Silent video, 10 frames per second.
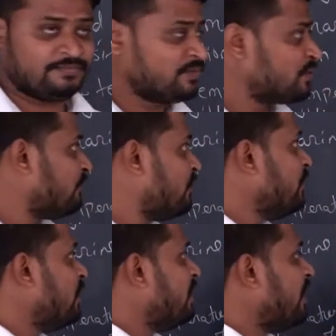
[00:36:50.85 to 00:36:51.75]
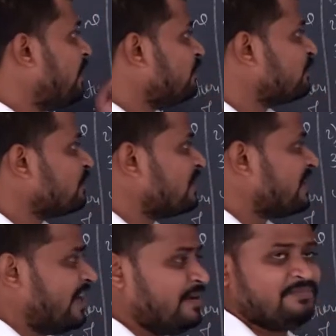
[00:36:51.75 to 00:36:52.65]
So we didn't have to
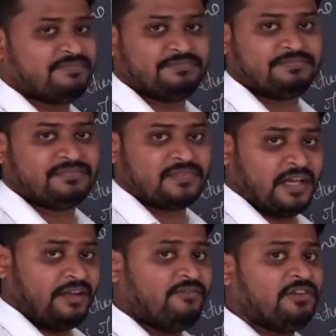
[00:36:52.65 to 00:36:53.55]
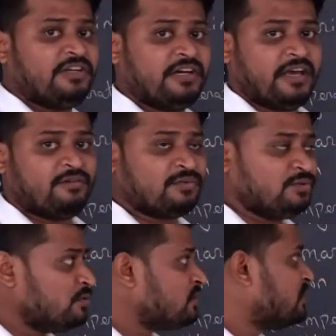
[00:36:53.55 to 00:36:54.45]
climb and we didn't have to
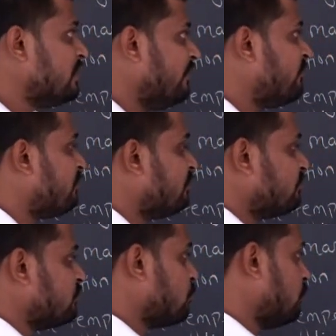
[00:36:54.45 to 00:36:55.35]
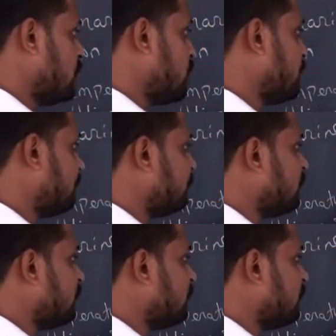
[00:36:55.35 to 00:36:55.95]
use lift so much.